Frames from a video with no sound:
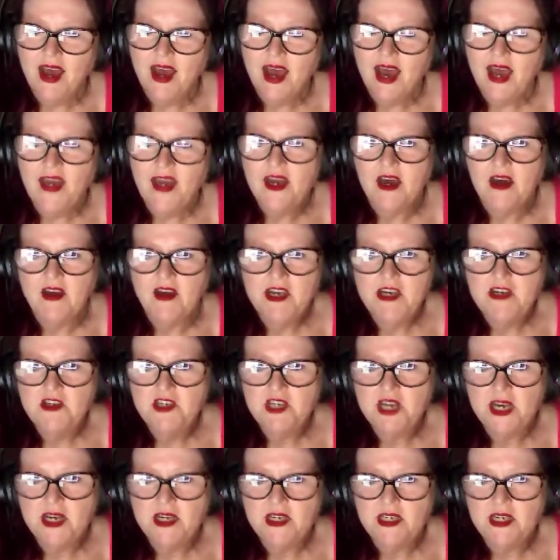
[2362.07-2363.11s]
And are you
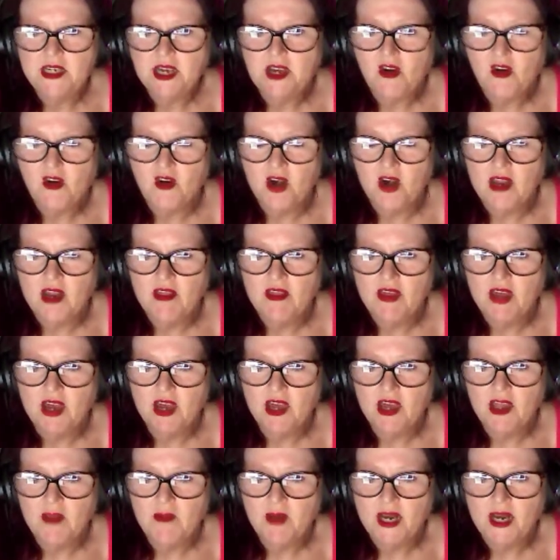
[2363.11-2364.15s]
dating or anything
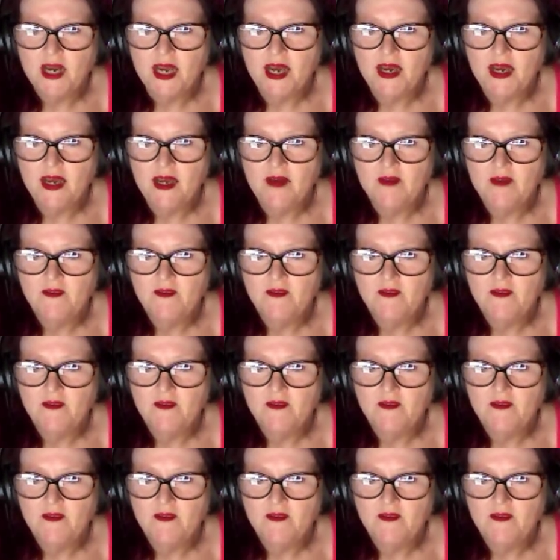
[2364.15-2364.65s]
at the minute?